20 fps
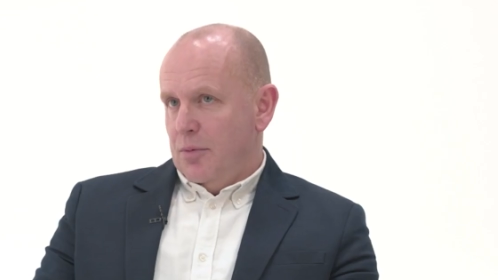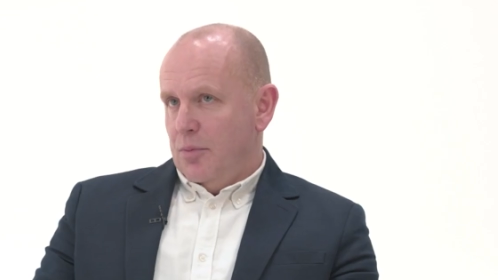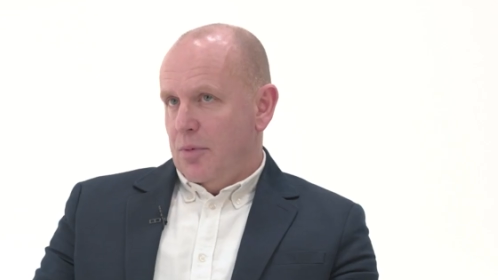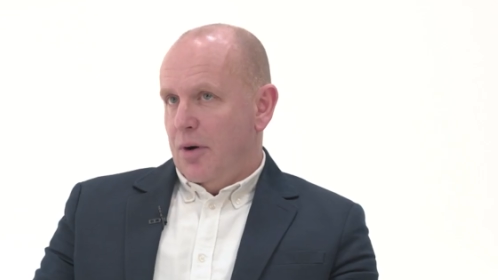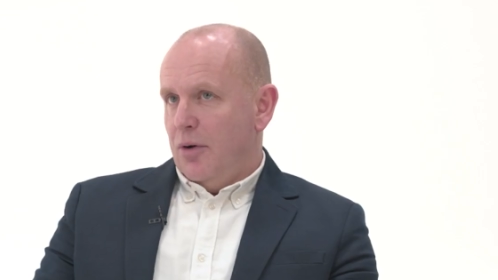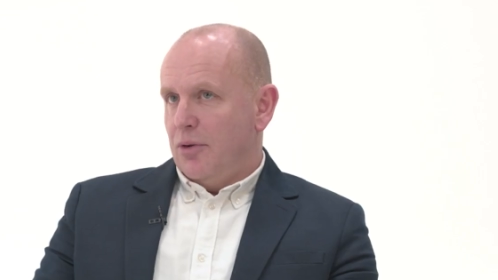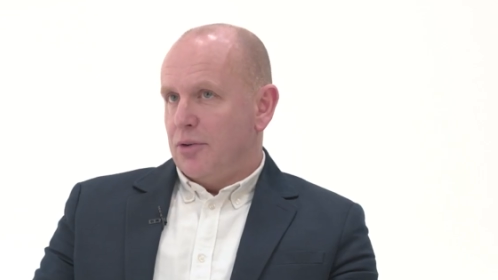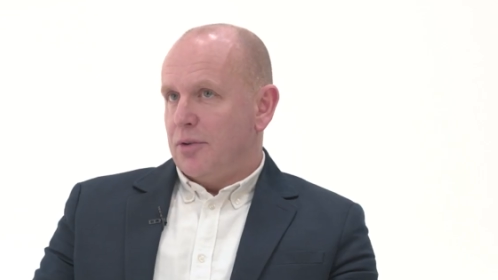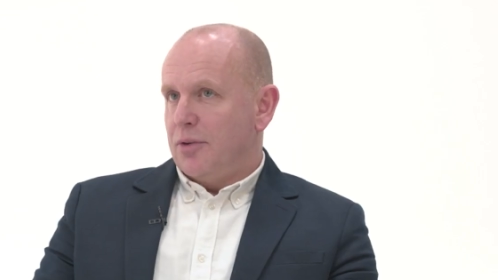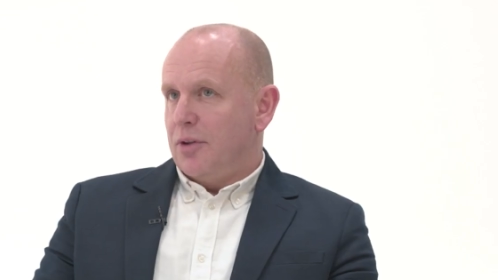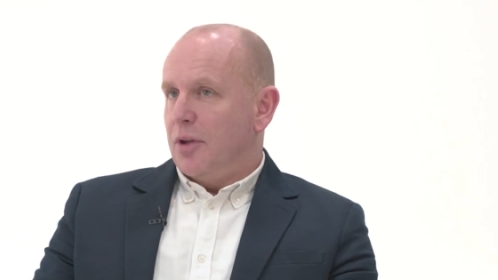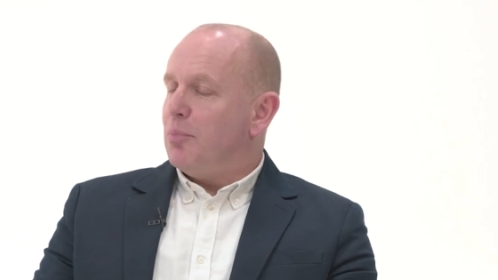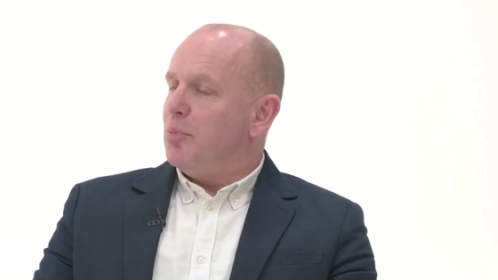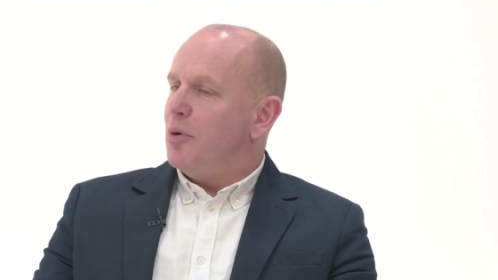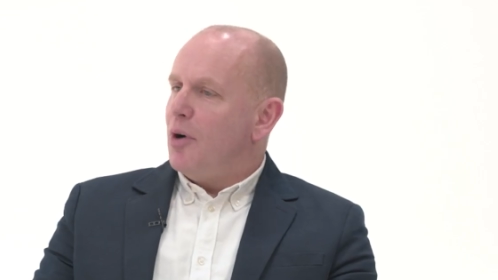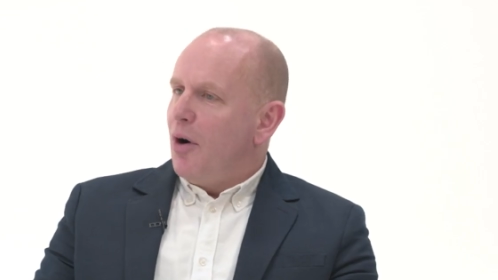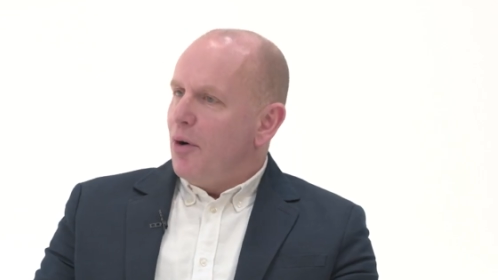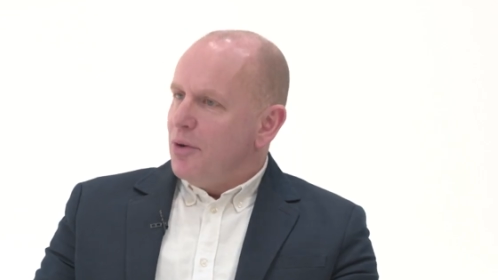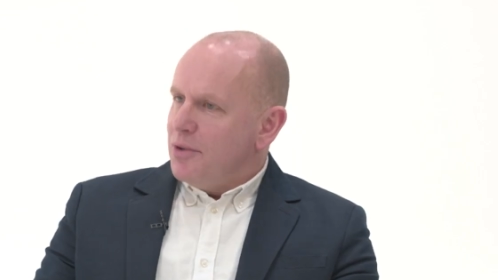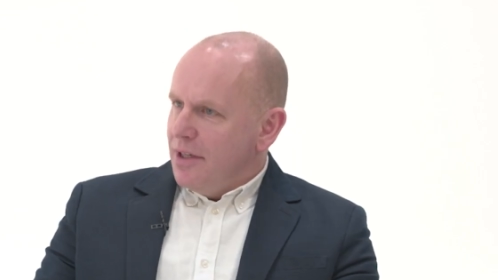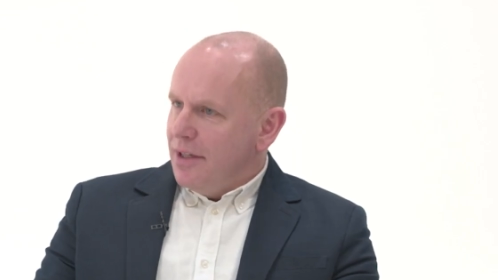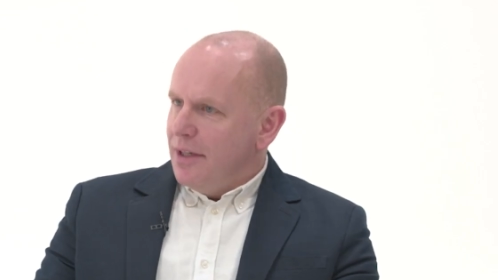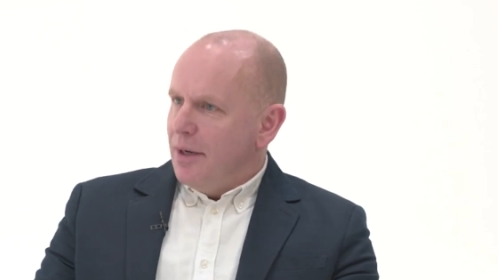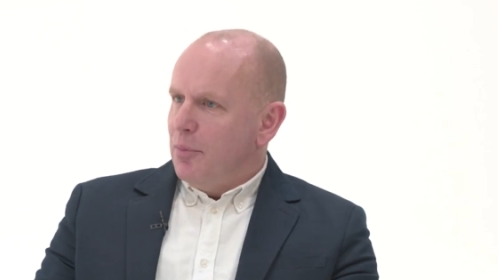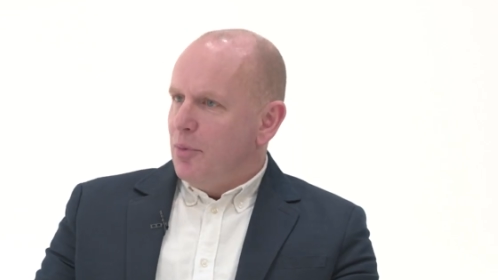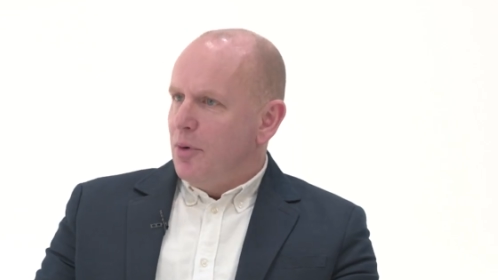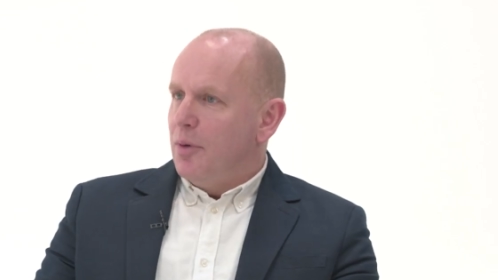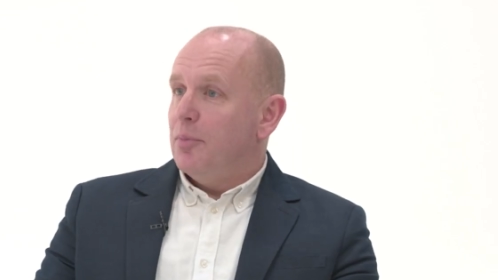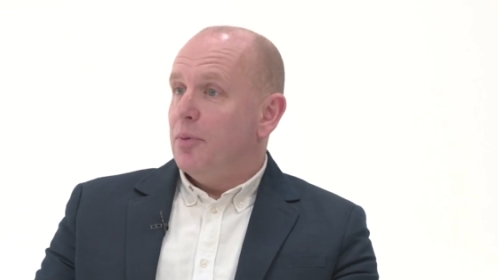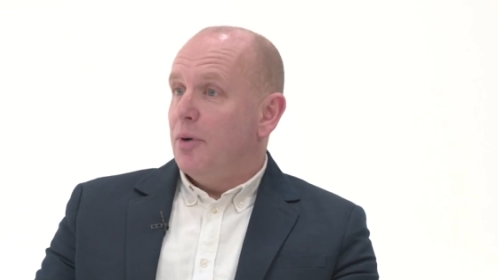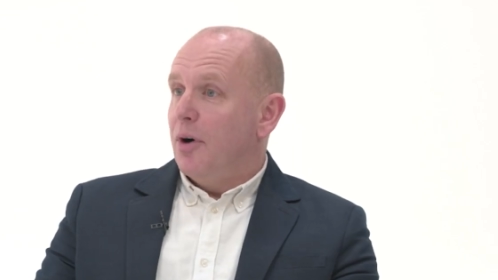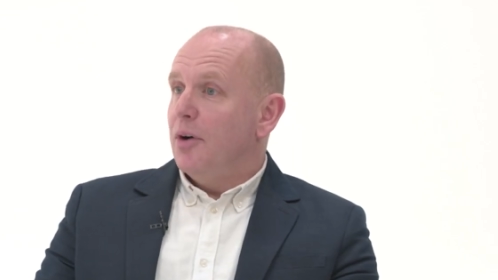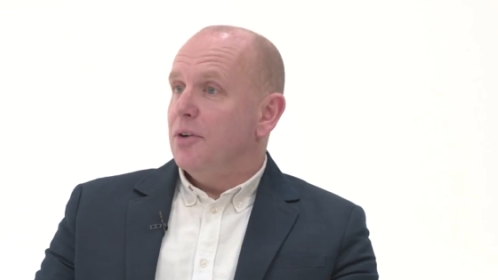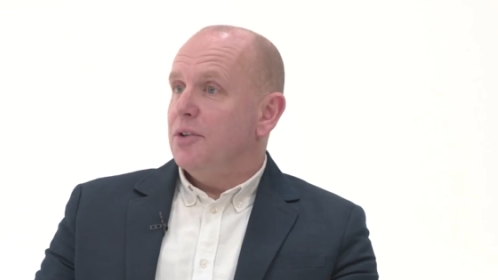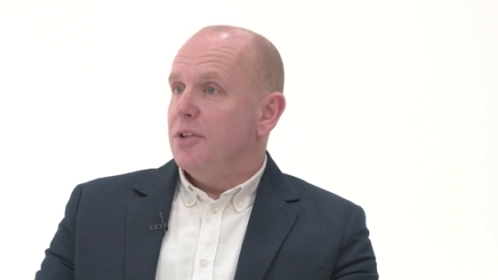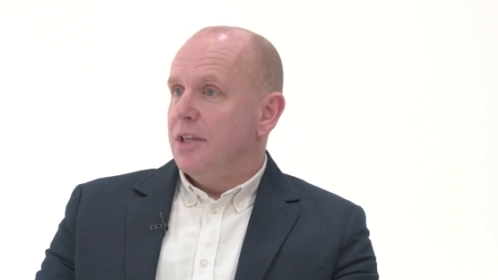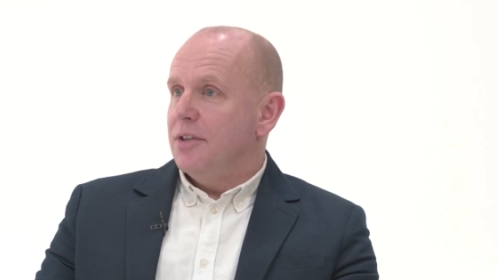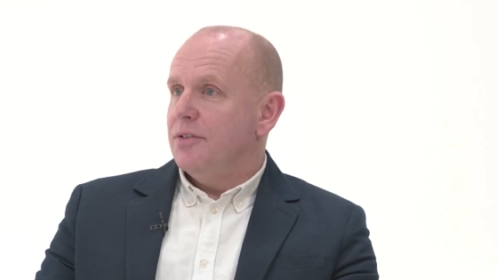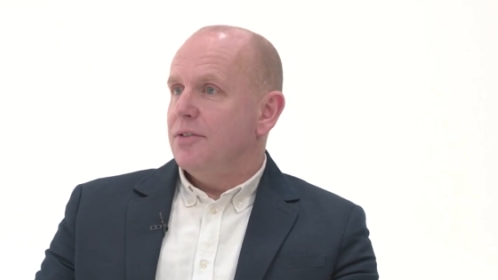Whilst the priority, number one priority,